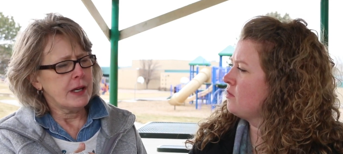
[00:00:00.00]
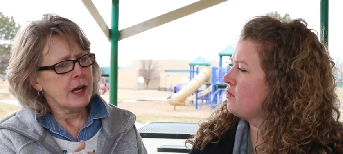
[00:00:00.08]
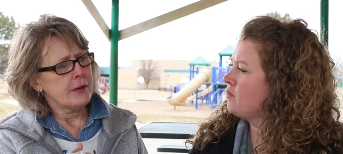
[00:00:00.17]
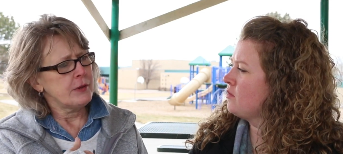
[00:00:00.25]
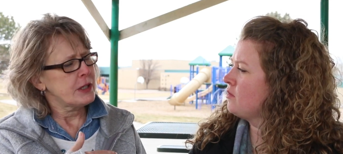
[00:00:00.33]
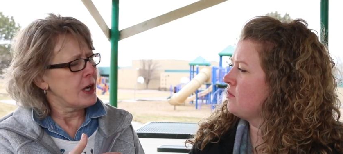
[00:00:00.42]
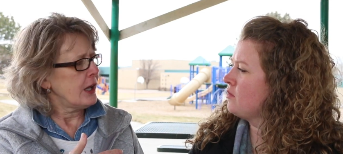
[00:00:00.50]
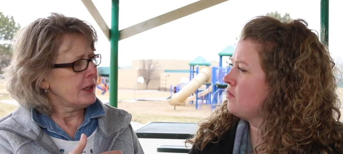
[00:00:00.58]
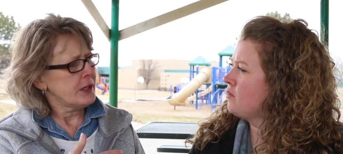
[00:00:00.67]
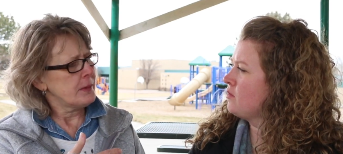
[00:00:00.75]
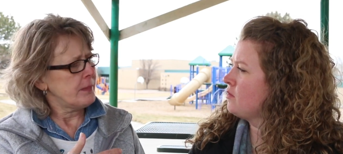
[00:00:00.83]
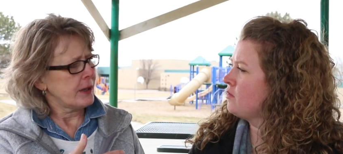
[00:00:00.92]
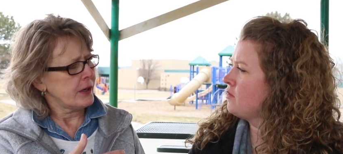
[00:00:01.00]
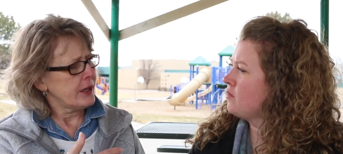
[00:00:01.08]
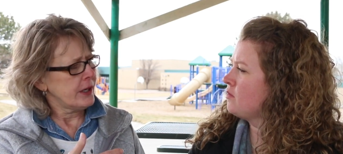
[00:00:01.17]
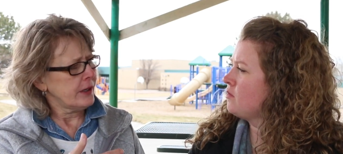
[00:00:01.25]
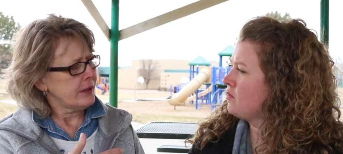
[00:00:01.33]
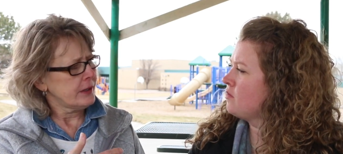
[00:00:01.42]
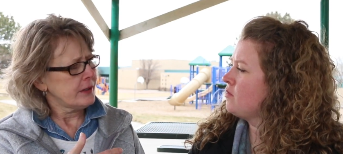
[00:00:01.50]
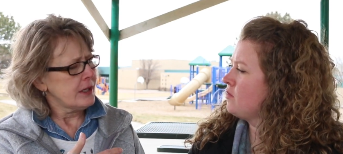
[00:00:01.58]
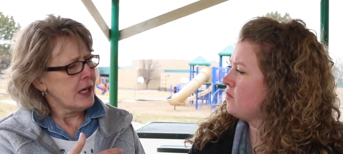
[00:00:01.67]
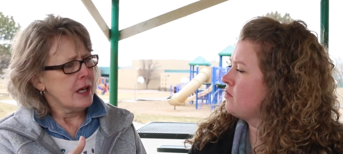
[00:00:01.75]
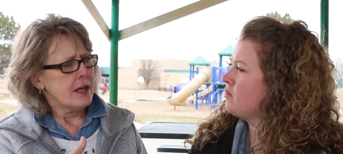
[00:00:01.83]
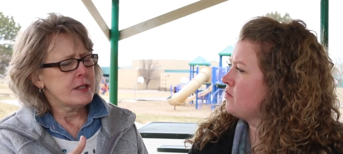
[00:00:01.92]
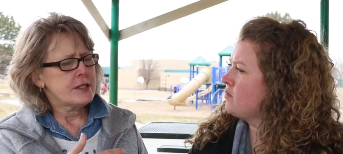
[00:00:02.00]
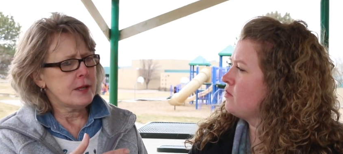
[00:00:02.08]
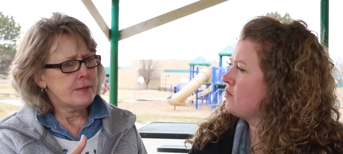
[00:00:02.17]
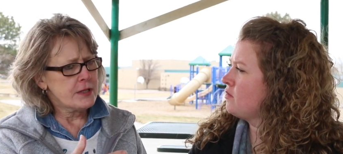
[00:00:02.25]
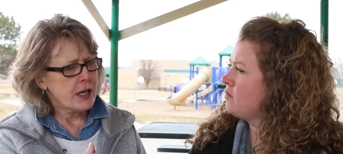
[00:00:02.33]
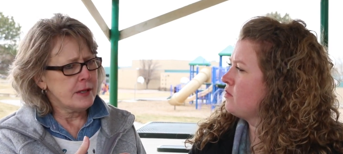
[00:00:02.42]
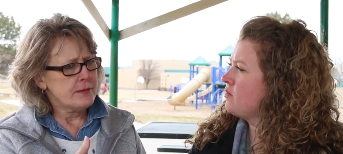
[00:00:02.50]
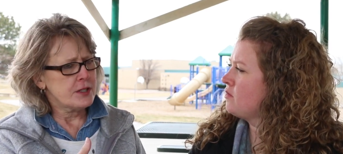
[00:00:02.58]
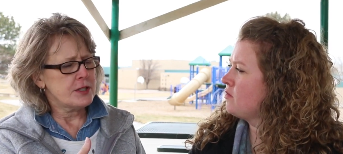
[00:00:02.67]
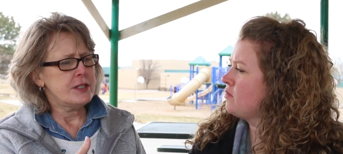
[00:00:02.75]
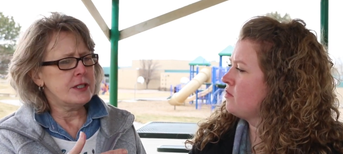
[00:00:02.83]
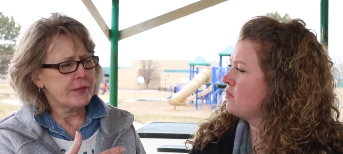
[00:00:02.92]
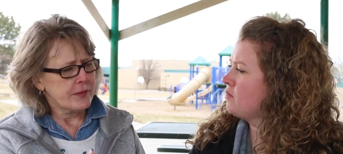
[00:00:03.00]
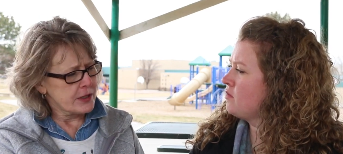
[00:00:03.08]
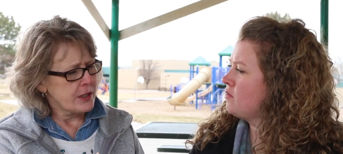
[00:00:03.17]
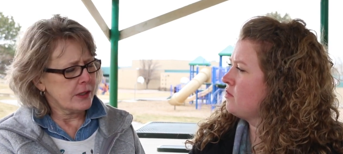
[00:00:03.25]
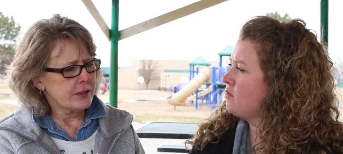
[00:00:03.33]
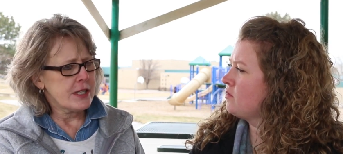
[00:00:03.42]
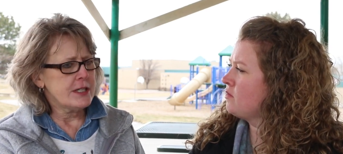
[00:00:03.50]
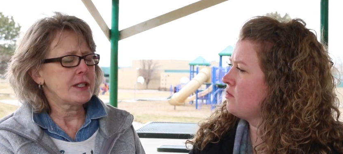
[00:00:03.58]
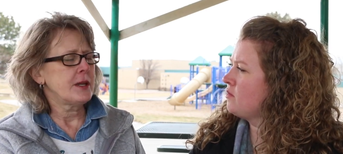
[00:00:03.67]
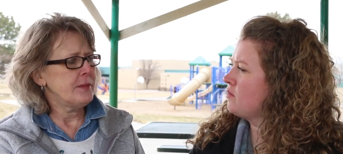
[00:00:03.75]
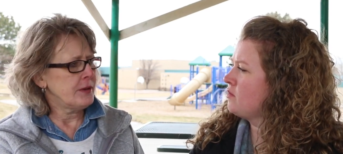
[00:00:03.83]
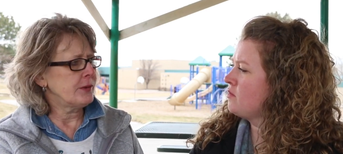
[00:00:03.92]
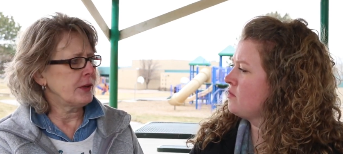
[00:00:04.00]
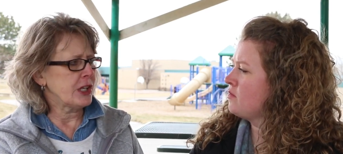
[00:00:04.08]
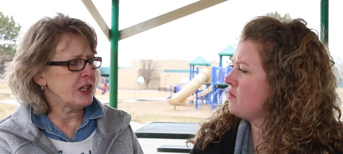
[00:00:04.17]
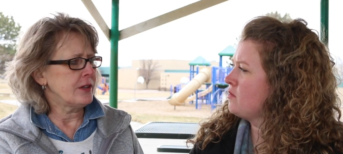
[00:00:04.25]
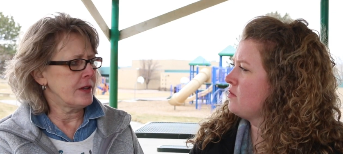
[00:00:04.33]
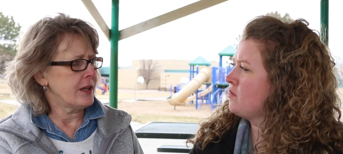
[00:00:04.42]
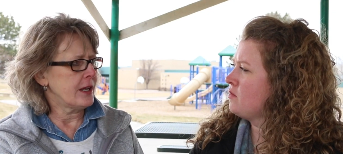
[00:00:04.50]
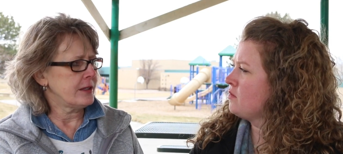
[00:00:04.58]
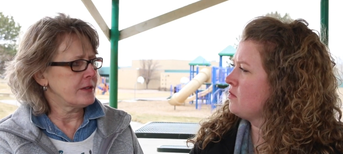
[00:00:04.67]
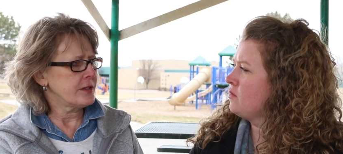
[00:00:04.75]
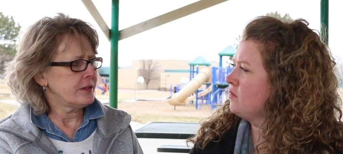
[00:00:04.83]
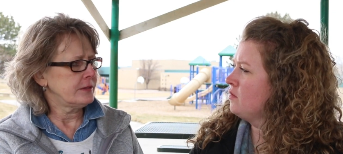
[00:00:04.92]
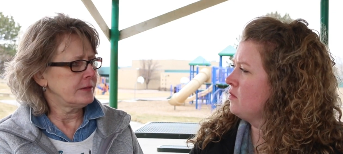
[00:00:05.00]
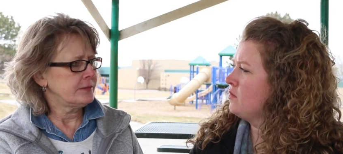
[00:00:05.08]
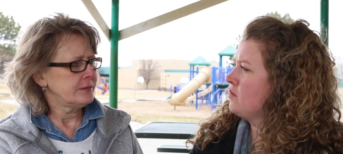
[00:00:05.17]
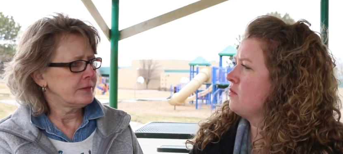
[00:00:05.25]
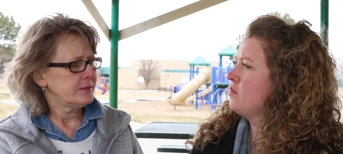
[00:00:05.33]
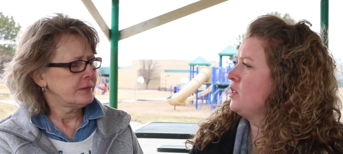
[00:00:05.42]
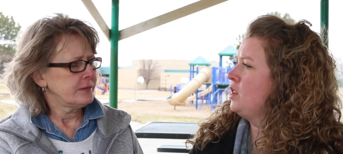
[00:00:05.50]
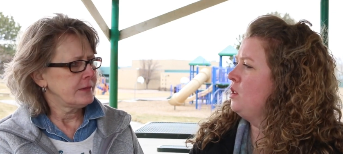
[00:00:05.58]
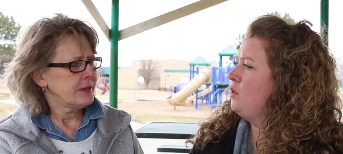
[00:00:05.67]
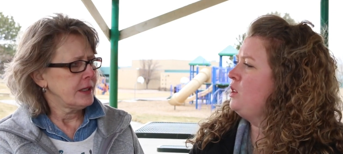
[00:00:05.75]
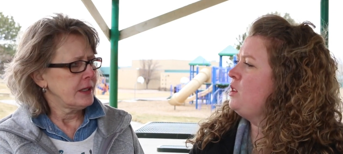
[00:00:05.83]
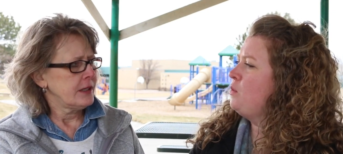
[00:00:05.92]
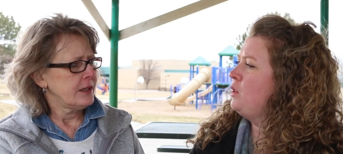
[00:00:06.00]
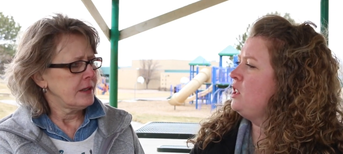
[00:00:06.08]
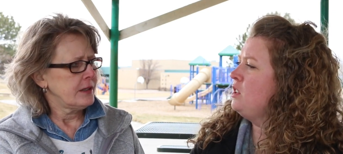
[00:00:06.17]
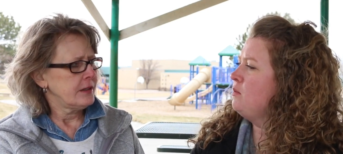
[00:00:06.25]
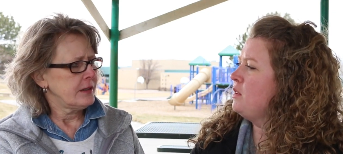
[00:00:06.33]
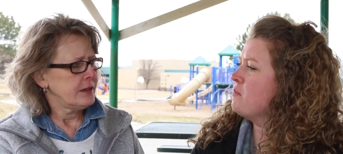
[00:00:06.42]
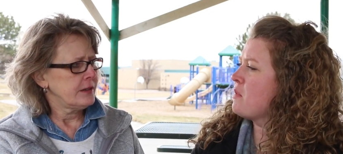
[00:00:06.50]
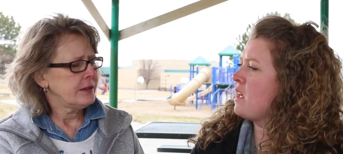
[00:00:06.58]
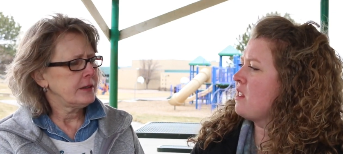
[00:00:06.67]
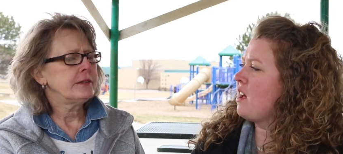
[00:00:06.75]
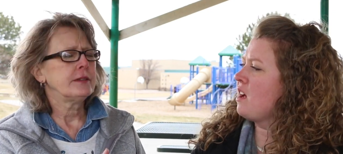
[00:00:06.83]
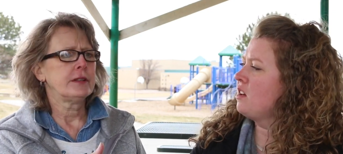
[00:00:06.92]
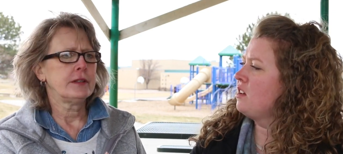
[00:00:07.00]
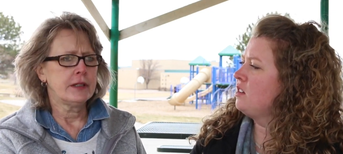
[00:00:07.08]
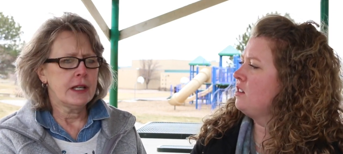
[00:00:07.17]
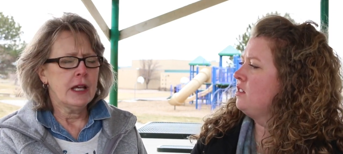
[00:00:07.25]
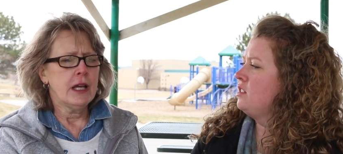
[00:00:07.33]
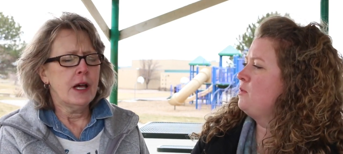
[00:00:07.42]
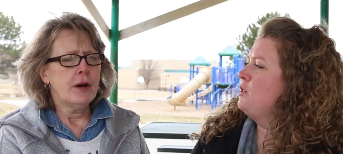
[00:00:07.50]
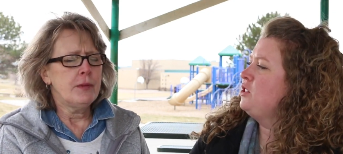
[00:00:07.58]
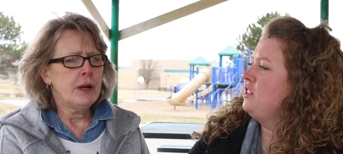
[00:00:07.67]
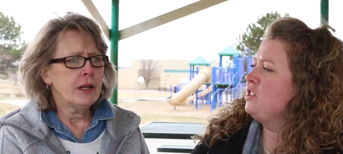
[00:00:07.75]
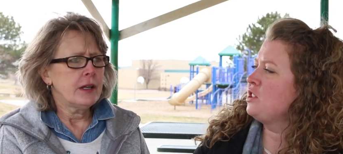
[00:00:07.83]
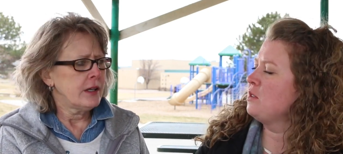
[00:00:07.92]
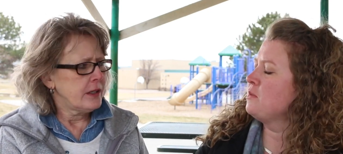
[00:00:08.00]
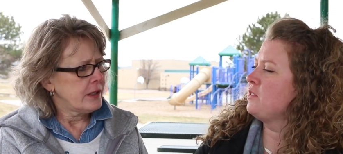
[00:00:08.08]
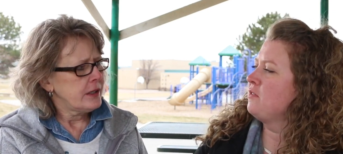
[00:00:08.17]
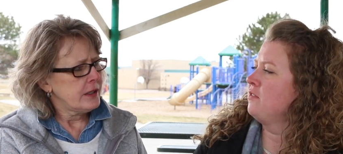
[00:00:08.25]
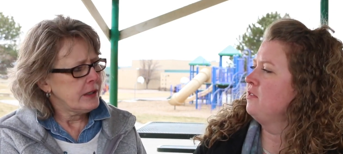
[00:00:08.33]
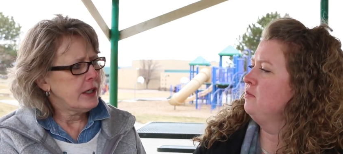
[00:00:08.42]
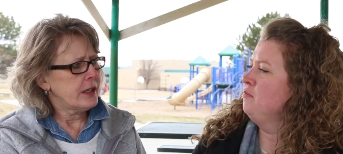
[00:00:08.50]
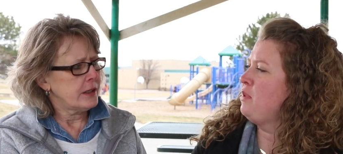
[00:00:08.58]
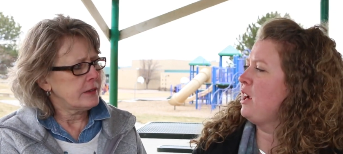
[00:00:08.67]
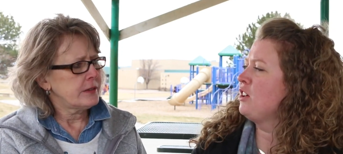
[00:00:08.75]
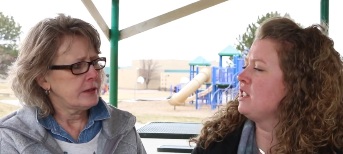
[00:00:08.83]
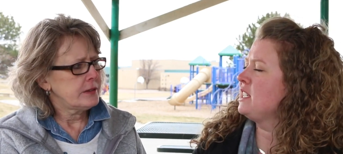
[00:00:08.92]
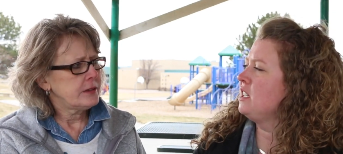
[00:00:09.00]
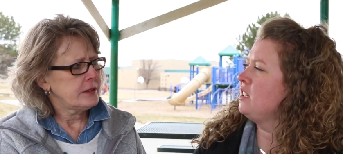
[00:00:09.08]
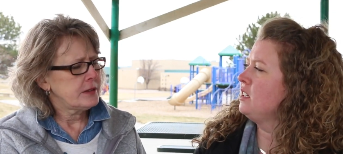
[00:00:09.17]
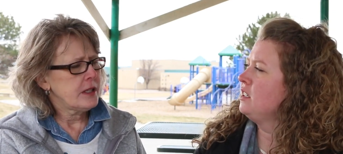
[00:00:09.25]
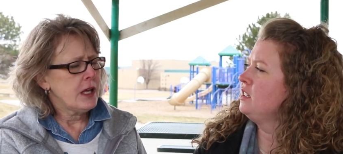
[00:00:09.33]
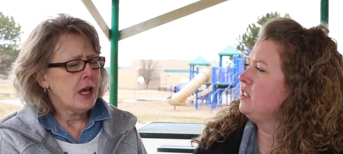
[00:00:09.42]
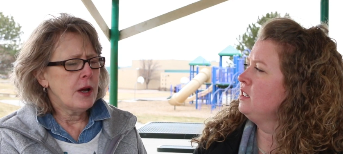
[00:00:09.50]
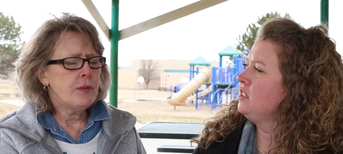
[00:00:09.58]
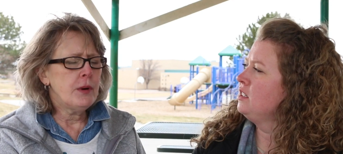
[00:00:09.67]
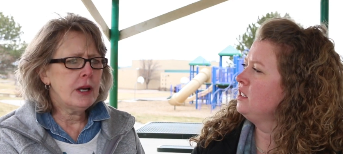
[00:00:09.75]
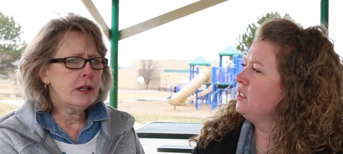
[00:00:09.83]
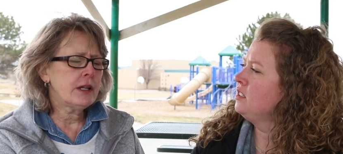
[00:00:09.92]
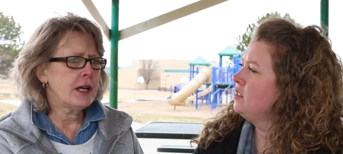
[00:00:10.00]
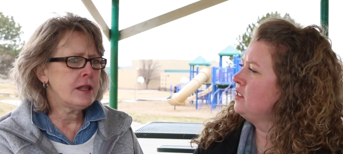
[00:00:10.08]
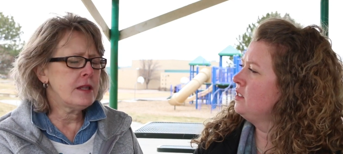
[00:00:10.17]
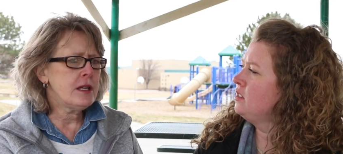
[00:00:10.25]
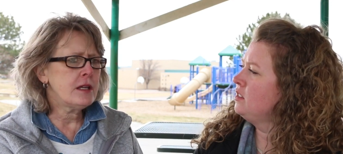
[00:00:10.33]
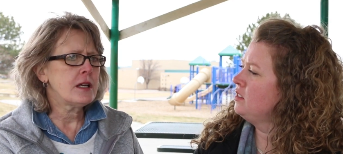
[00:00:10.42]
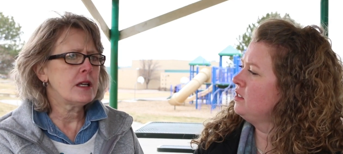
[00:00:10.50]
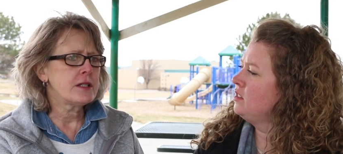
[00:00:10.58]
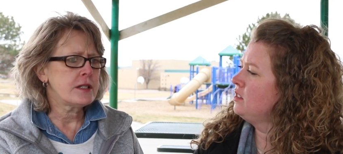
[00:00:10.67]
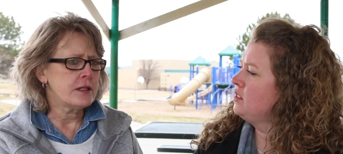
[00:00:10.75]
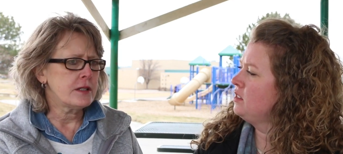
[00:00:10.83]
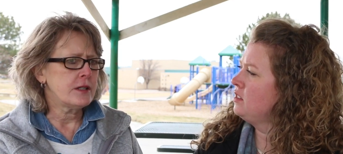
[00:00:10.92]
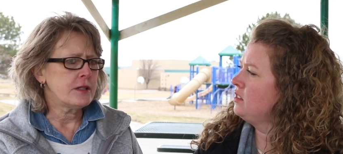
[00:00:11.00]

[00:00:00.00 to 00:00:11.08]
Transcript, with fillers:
Speaker 1: I would call it a barrier. Sometimes difficulties can be really good things.
Speaker 2: What do you, what do you mean by that? Especially well, in terms of yeah. parenting.
Speaker 1: Well, I think as it